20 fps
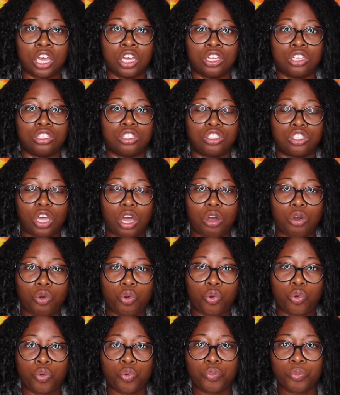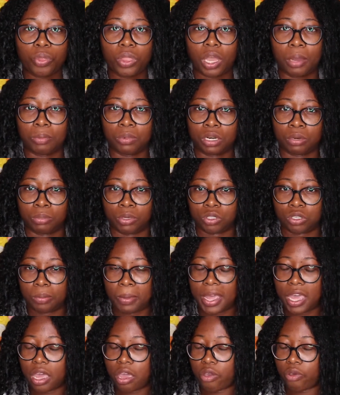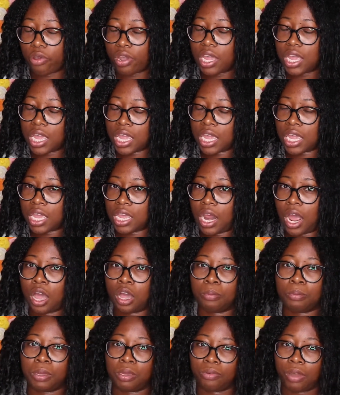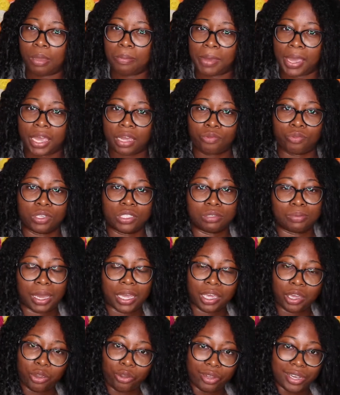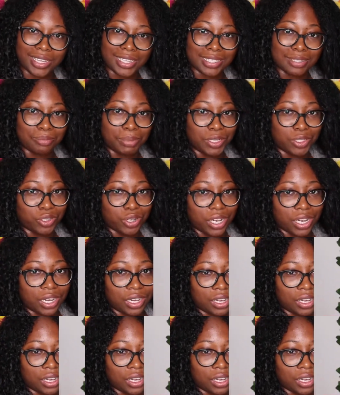So I'm going to blow dry my hair and I'll be right back once my hair is blow dry. I